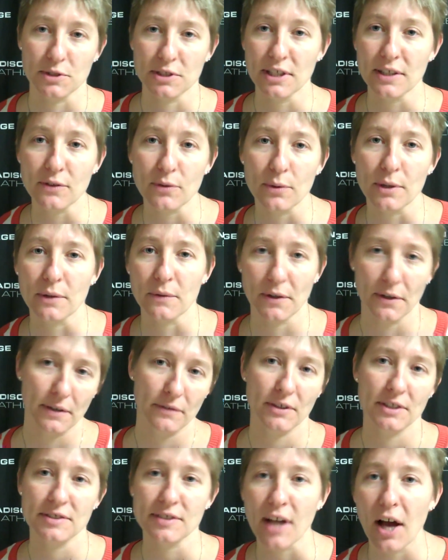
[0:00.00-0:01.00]
We're D3. We don't
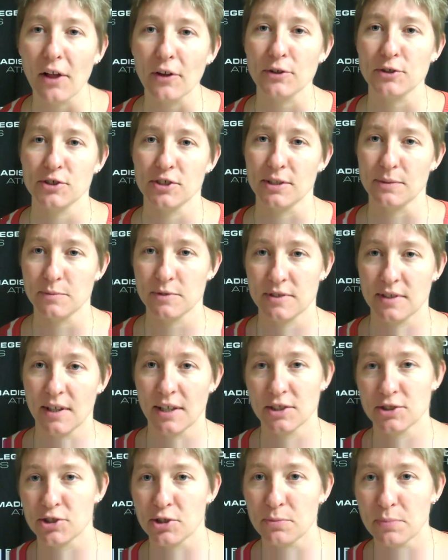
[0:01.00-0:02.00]
have any scholarships.
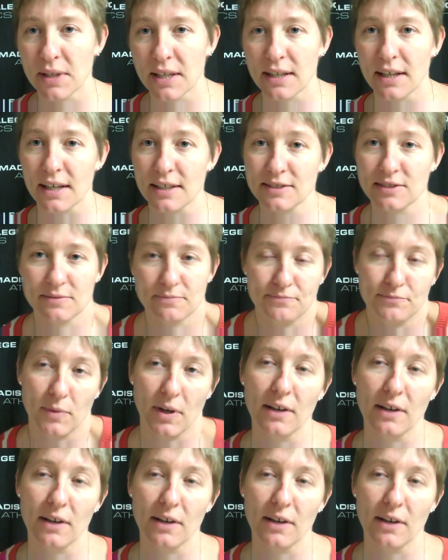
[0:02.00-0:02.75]
They should beat us.